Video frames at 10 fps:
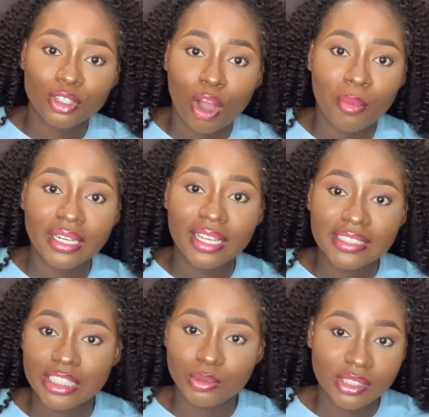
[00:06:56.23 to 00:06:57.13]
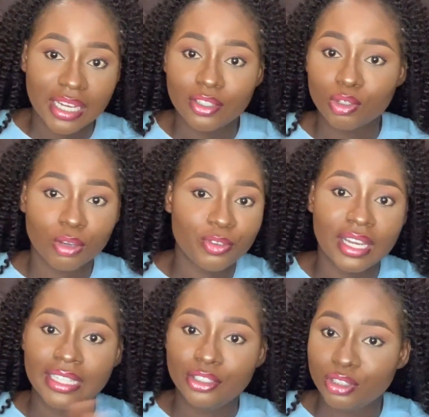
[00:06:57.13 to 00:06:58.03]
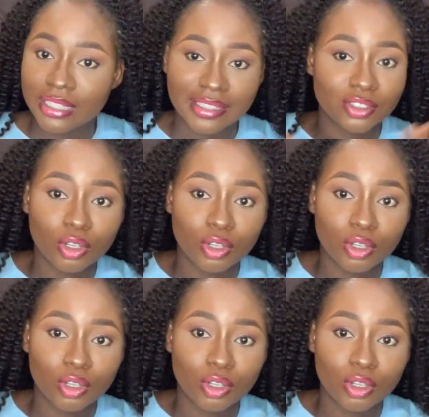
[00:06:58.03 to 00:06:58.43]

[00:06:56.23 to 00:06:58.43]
common extinguisher, none of you can use, and